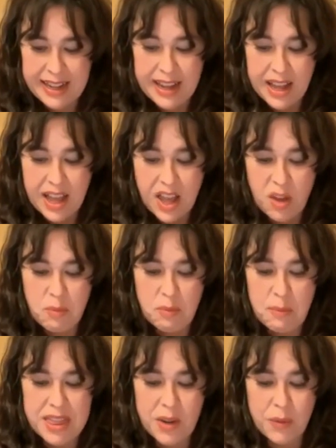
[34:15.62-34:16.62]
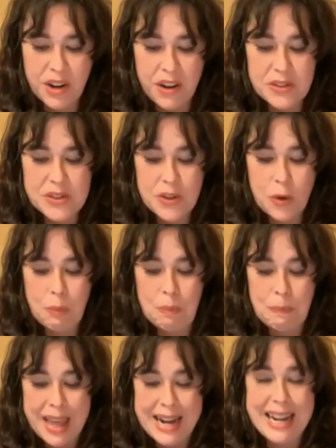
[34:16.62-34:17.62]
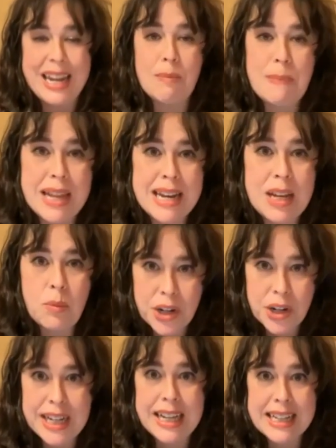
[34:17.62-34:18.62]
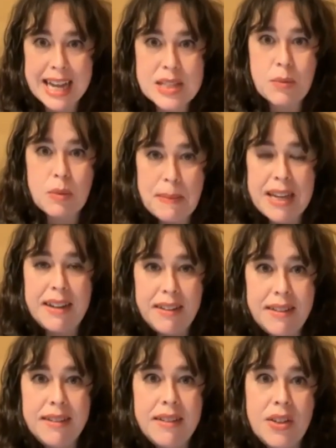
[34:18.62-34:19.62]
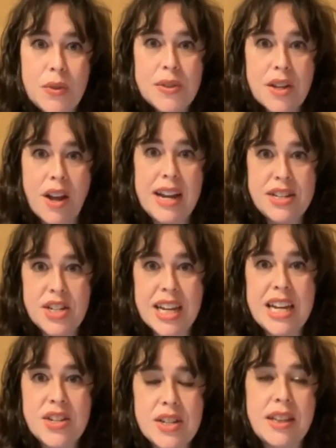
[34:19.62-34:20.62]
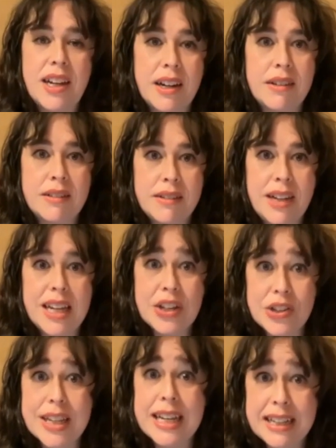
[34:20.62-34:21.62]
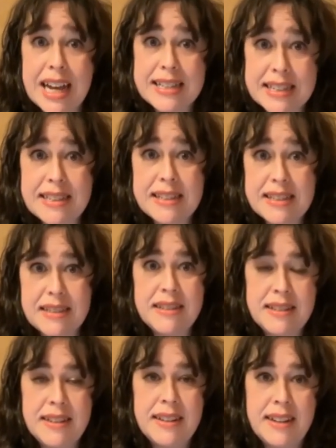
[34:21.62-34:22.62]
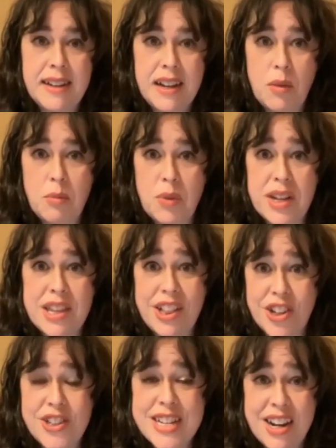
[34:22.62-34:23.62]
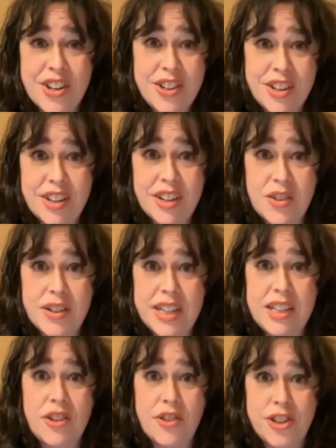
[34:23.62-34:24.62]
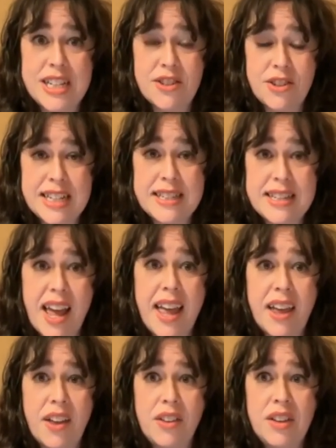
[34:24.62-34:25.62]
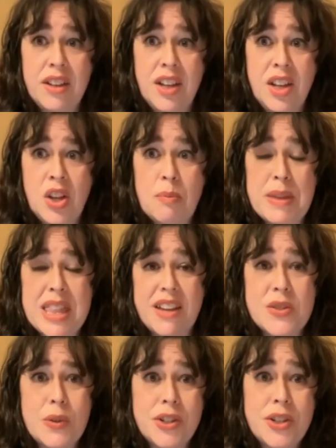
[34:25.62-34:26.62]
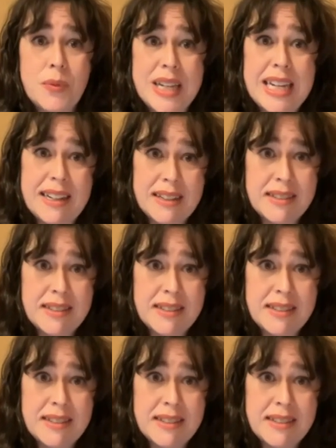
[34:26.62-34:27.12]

But there were also many, many working class women who sought education there in cooking classes, where they learned how to cook according to Rondisoni's style, but they also learned to read